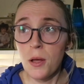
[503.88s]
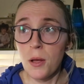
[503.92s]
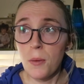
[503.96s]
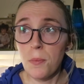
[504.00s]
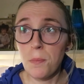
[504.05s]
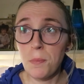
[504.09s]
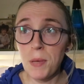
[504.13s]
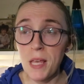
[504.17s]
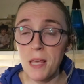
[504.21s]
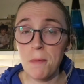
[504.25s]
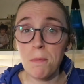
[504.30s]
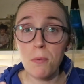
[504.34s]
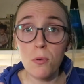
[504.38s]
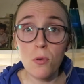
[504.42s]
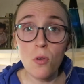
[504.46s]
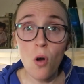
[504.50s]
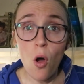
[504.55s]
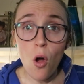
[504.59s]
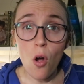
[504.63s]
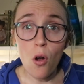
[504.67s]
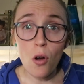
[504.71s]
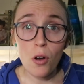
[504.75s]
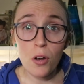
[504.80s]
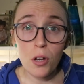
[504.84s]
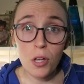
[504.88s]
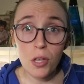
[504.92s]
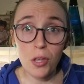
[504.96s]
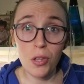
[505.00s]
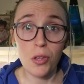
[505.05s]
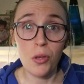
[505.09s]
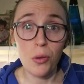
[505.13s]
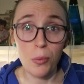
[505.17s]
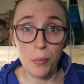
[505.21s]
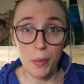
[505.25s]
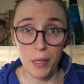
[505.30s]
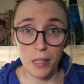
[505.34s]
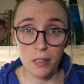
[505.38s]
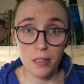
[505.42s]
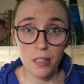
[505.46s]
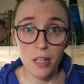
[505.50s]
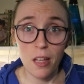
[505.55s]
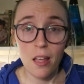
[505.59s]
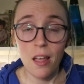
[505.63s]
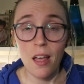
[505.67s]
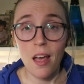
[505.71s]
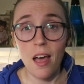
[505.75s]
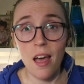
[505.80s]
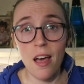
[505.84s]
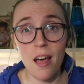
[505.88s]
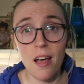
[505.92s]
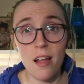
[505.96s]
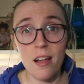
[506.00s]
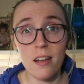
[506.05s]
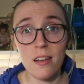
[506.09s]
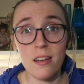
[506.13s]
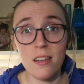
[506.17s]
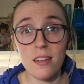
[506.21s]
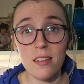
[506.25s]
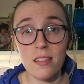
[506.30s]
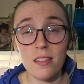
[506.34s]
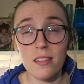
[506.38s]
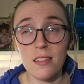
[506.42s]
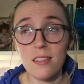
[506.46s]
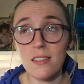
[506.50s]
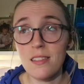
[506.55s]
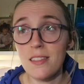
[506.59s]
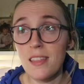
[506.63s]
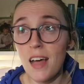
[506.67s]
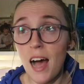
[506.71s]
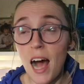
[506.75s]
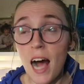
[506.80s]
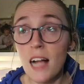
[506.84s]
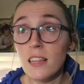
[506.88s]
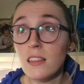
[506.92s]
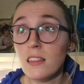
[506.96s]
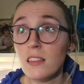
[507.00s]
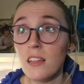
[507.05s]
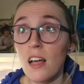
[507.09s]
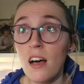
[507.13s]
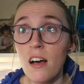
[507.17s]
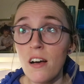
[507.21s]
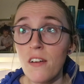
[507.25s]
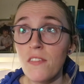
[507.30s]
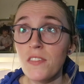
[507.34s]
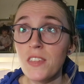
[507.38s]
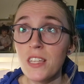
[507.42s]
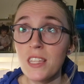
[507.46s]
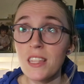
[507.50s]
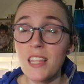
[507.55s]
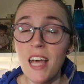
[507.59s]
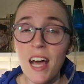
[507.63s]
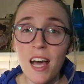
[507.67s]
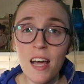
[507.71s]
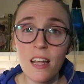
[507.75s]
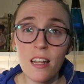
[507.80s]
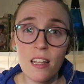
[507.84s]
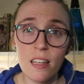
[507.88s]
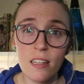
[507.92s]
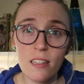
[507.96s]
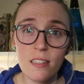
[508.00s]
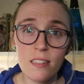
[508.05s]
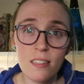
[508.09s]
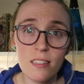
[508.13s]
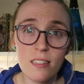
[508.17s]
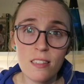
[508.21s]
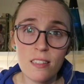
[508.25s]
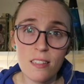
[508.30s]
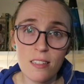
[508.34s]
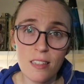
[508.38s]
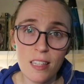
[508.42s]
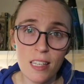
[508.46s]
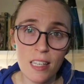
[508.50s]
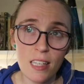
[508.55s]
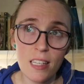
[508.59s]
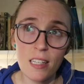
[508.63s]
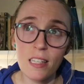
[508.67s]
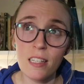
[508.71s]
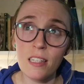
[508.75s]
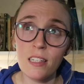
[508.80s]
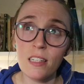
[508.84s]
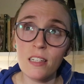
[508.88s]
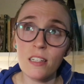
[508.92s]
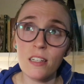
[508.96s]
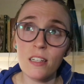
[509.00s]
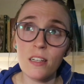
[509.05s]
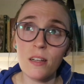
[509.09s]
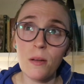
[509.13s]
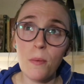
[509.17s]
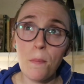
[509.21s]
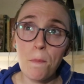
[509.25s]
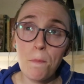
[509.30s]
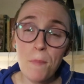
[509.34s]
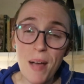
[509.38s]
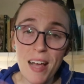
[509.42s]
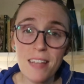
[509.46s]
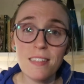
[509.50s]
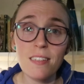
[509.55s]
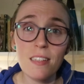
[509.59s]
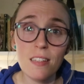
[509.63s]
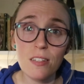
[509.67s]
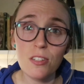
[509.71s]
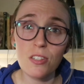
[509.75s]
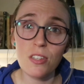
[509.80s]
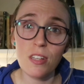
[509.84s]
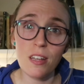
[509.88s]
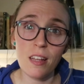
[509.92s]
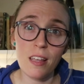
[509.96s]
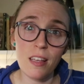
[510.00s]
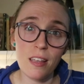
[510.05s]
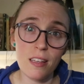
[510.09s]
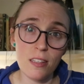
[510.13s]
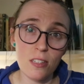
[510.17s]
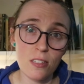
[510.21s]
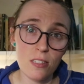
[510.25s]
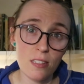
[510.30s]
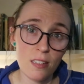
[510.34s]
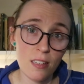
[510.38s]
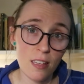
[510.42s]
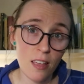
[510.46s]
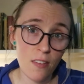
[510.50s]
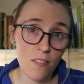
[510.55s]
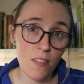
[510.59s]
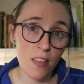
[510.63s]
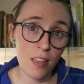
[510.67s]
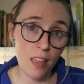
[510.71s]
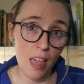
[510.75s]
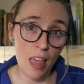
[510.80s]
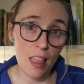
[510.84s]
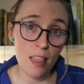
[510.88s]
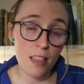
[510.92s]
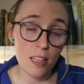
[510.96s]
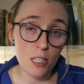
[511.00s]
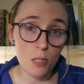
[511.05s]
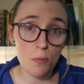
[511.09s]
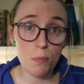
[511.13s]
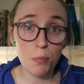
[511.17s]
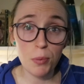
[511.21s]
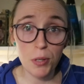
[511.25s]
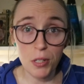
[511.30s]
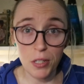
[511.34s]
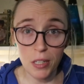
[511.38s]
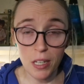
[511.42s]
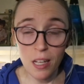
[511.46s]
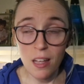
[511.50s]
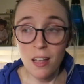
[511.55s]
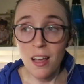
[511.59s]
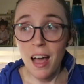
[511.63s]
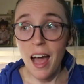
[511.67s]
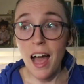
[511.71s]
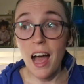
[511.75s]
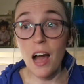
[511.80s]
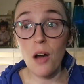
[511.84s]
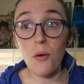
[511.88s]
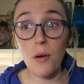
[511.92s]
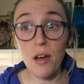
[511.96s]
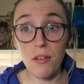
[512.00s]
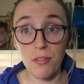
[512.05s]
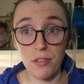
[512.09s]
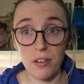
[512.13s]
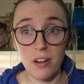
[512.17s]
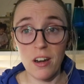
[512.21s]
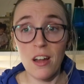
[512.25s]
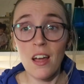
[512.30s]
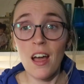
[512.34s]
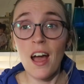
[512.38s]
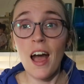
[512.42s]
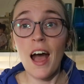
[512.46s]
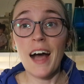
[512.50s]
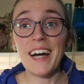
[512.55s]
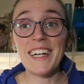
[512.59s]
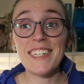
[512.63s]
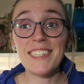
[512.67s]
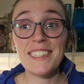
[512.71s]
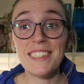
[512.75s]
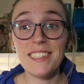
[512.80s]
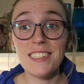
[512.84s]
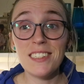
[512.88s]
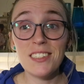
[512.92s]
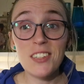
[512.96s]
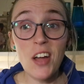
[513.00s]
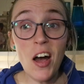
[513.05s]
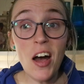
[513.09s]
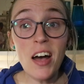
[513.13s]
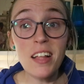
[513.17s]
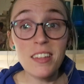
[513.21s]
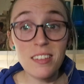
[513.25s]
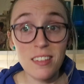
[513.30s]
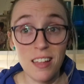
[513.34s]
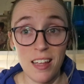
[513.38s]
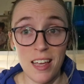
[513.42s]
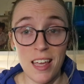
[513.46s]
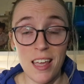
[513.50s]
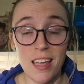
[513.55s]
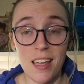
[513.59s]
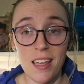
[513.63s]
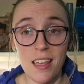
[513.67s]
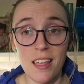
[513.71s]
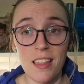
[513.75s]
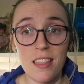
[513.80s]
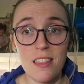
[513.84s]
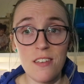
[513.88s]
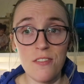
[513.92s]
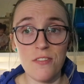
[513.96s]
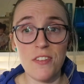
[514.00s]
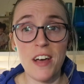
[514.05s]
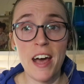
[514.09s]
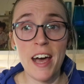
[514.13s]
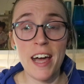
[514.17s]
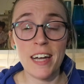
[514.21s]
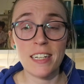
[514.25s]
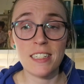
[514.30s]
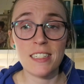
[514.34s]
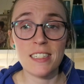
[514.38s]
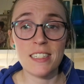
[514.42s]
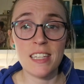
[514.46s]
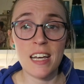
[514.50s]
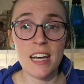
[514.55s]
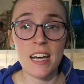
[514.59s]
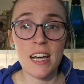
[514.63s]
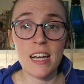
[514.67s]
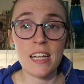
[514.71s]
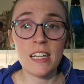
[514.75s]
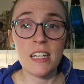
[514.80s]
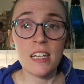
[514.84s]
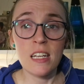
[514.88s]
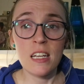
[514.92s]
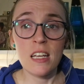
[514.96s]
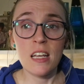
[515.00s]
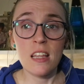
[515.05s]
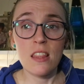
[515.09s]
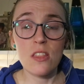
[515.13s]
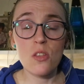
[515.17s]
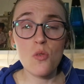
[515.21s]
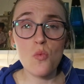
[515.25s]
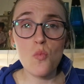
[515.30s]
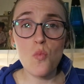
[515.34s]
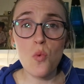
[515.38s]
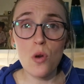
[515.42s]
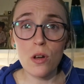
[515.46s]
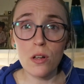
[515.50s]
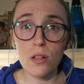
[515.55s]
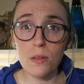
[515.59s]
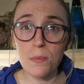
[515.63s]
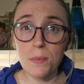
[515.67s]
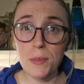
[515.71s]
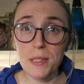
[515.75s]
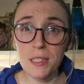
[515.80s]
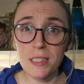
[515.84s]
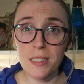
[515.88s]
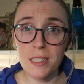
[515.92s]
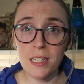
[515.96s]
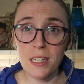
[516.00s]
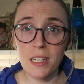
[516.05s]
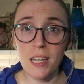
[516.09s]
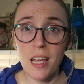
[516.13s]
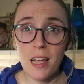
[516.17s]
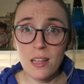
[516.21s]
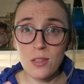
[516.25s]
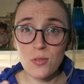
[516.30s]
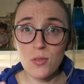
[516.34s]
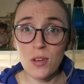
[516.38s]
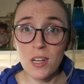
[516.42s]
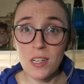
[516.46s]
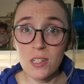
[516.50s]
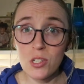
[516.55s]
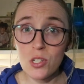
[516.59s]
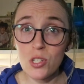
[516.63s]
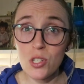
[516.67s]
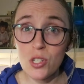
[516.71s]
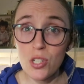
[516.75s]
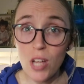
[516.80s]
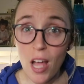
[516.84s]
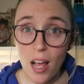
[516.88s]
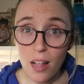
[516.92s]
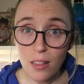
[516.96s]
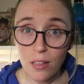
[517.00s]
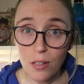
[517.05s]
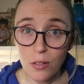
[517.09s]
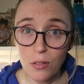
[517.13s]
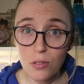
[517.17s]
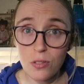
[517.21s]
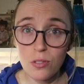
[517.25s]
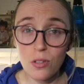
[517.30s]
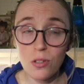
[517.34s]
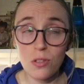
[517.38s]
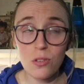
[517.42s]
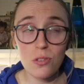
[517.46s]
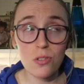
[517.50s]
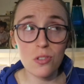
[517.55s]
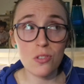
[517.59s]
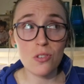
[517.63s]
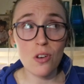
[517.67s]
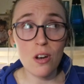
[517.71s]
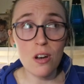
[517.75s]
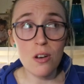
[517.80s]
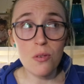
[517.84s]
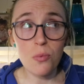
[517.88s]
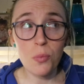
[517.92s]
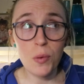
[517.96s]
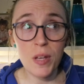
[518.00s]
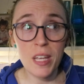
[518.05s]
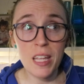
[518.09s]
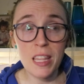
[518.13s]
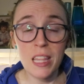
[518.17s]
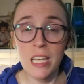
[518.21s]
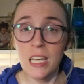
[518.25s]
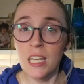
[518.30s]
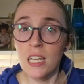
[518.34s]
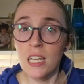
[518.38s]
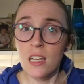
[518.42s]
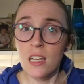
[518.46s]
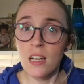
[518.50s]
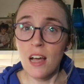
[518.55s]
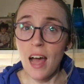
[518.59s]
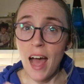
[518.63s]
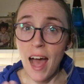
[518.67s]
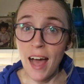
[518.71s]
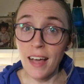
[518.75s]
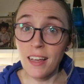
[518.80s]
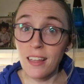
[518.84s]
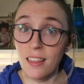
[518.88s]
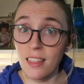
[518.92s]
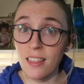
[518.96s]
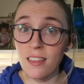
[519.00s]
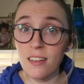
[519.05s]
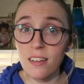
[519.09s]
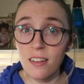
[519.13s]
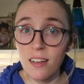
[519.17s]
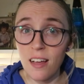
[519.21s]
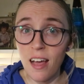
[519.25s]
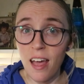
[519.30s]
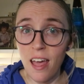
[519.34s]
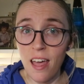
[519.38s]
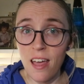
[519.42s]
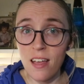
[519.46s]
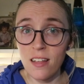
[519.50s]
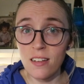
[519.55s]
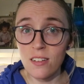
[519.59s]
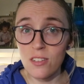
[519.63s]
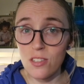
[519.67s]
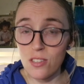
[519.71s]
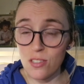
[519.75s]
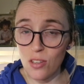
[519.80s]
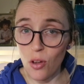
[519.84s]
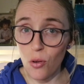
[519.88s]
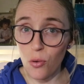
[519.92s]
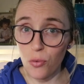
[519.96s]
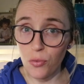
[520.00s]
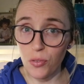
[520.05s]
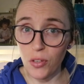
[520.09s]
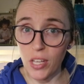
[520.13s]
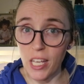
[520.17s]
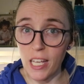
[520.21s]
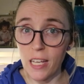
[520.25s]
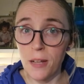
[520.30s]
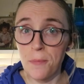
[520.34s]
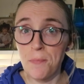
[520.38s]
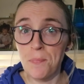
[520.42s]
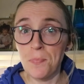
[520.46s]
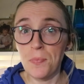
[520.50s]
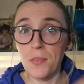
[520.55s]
people are human. And I love that that is the message that he is giving in this book. However, I did not like the fact that the world building is very shallow. So you start with Agatha and Sophie.